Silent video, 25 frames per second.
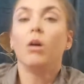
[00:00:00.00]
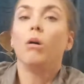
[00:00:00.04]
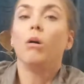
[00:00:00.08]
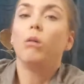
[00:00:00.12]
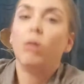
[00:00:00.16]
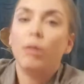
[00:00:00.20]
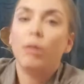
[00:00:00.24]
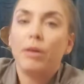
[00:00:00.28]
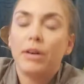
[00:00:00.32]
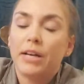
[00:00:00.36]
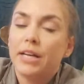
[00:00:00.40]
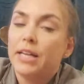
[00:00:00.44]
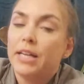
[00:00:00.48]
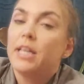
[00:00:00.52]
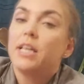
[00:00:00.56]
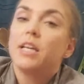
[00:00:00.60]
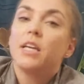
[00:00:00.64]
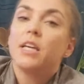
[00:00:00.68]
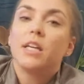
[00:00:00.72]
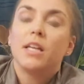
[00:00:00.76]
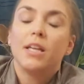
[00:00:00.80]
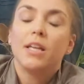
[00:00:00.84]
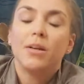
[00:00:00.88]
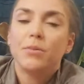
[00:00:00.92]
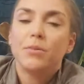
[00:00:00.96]
God.
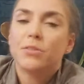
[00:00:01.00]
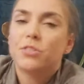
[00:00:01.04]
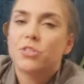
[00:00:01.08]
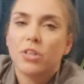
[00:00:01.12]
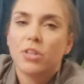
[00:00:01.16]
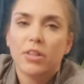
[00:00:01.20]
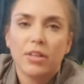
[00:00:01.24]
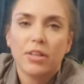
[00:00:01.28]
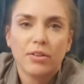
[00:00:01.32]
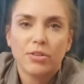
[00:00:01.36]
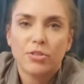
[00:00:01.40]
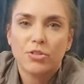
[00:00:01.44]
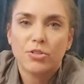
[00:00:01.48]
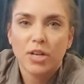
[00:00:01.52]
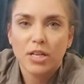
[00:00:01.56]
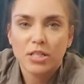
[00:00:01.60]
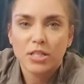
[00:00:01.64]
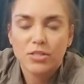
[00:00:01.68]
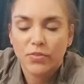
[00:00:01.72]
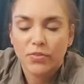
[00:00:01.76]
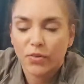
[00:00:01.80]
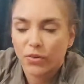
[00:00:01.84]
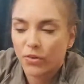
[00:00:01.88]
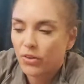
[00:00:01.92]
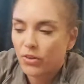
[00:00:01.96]
It was a little
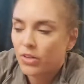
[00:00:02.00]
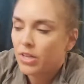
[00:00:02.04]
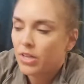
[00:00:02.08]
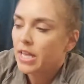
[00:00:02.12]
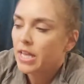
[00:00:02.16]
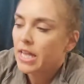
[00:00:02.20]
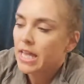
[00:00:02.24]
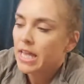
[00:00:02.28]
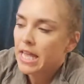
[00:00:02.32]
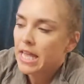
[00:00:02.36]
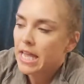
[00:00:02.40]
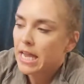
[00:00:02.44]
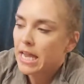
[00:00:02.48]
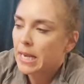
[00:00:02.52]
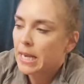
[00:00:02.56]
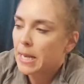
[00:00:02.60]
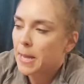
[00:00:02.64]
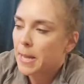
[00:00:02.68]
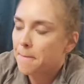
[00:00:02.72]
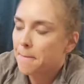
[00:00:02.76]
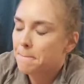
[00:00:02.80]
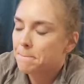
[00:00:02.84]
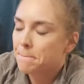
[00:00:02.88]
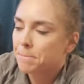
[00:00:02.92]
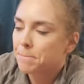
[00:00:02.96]
stressful.
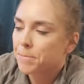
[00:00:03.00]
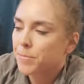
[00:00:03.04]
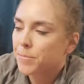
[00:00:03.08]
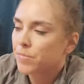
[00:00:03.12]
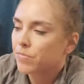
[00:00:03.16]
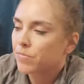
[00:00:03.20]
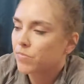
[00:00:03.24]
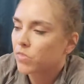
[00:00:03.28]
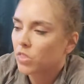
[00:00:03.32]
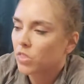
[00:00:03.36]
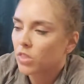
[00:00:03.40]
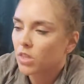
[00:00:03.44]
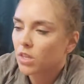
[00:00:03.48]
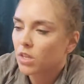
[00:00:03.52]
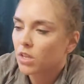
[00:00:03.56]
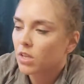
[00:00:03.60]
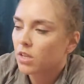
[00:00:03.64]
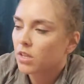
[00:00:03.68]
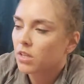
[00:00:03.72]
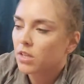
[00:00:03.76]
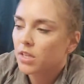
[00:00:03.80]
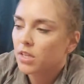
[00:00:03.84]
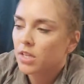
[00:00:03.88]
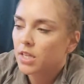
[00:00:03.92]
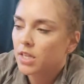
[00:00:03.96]
And
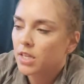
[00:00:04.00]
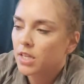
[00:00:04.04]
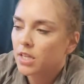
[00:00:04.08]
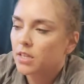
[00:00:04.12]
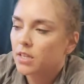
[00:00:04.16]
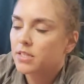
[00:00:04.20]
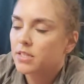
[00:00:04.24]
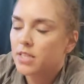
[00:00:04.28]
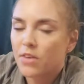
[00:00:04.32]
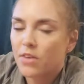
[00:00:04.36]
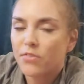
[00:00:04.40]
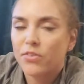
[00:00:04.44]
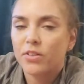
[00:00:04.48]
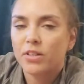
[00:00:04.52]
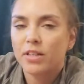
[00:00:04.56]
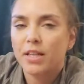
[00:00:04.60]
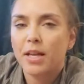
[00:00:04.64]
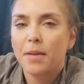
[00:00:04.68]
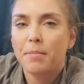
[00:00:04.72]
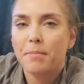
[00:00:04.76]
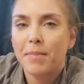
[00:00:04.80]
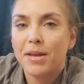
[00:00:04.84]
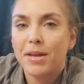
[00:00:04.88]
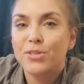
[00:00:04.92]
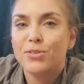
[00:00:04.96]
definitely
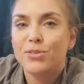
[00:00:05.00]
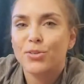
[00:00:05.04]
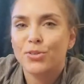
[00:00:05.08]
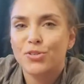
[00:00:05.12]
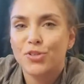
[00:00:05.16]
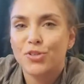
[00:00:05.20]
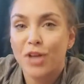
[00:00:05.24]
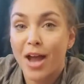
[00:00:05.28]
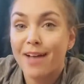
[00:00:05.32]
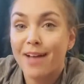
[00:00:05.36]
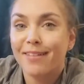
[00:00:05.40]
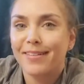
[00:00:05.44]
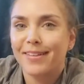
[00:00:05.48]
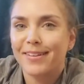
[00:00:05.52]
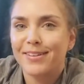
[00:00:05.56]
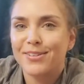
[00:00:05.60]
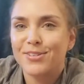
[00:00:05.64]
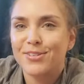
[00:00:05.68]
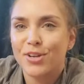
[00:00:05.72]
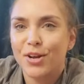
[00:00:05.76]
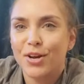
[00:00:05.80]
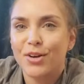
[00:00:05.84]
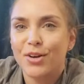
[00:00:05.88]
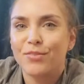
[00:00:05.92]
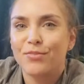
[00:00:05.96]
a mental challenge
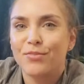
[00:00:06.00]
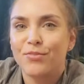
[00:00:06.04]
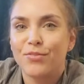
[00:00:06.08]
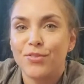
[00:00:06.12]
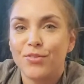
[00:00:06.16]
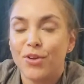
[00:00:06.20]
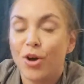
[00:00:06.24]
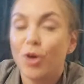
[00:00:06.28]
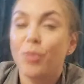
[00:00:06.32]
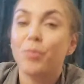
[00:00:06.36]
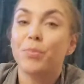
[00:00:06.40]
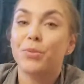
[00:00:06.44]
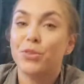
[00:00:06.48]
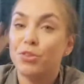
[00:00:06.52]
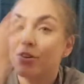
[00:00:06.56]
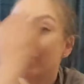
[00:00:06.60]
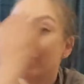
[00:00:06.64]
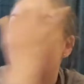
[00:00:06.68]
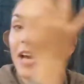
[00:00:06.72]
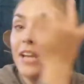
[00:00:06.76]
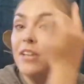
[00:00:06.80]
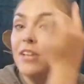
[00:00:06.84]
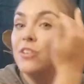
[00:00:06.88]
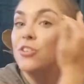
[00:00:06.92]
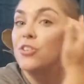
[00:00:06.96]
of nope, you
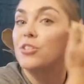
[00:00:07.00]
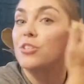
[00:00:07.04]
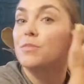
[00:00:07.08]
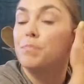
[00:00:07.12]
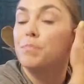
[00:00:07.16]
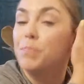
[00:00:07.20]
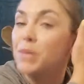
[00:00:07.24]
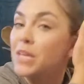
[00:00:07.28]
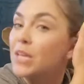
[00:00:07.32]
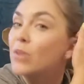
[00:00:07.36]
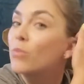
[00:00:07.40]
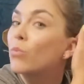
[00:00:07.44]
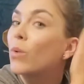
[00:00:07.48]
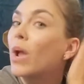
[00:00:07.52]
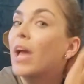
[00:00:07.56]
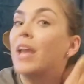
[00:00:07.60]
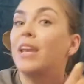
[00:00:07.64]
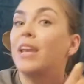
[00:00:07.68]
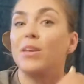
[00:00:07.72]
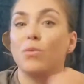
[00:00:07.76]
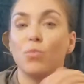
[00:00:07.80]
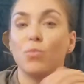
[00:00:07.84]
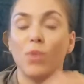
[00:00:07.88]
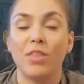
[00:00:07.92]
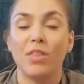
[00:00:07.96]
got to just be
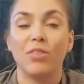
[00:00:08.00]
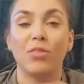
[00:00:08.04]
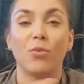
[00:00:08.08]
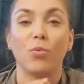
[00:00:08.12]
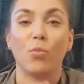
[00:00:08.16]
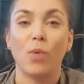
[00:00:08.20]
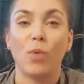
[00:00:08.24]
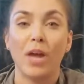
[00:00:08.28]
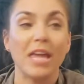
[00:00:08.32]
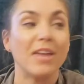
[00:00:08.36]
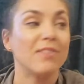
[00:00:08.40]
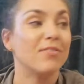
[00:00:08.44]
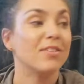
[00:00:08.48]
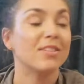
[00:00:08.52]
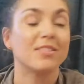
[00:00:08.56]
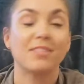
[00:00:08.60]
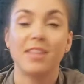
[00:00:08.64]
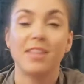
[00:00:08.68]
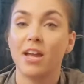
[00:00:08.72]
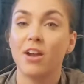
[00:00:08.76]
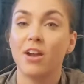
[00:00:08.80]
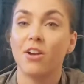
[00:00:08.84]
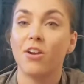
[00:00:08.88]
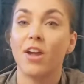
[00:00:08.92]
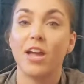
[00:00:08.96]
ready when the wave is
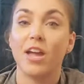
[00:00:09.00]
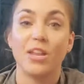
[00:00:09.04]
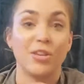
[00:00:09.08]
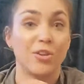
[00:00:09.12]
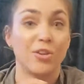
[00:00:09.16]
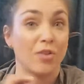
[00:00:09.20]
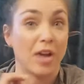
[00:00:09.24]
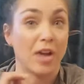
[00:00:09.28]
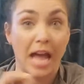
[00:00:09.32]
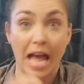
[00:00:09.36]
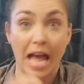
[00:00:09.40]
there and